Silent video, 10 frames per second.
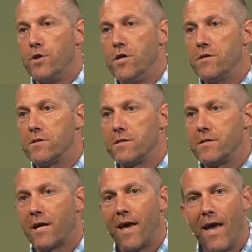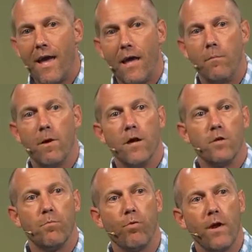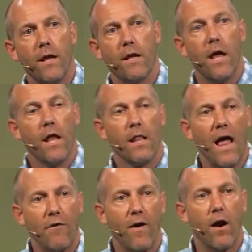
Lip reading: Jesus says, I came to bring life.